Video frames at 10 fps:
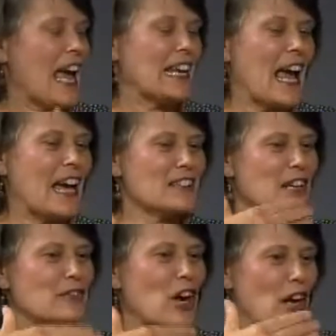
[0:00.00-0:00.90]
And as
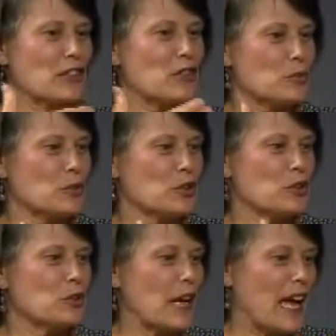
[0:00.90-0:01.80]
I've gone
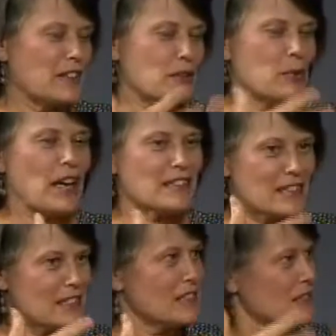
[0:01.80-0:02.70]
through, as the
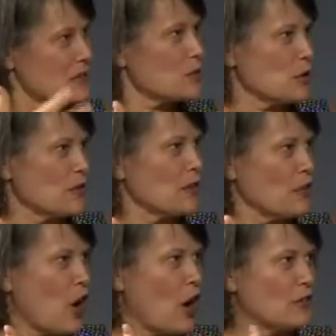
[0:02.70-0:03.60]
process has sort of
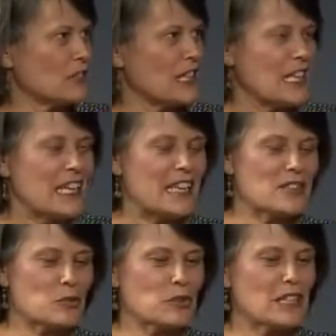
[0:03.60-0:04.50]
evolved,
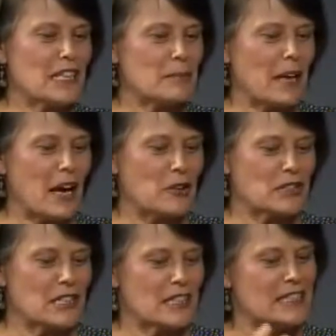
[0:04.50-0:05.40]
it's really
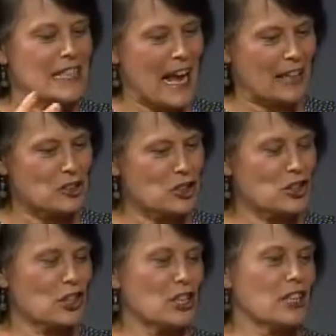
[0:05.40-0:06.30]
about
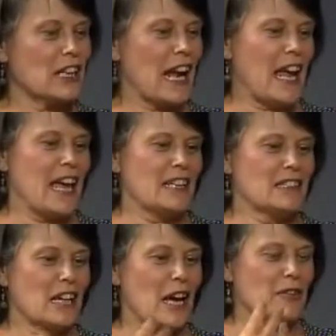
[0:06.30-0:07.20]
texture,
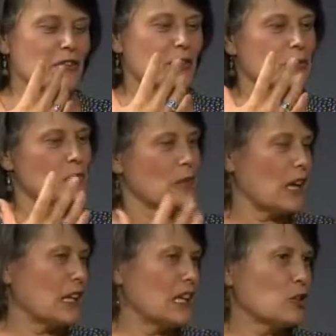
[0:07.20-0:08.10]
and I've
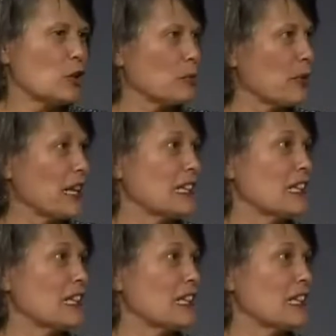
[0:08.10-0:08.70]
incorporated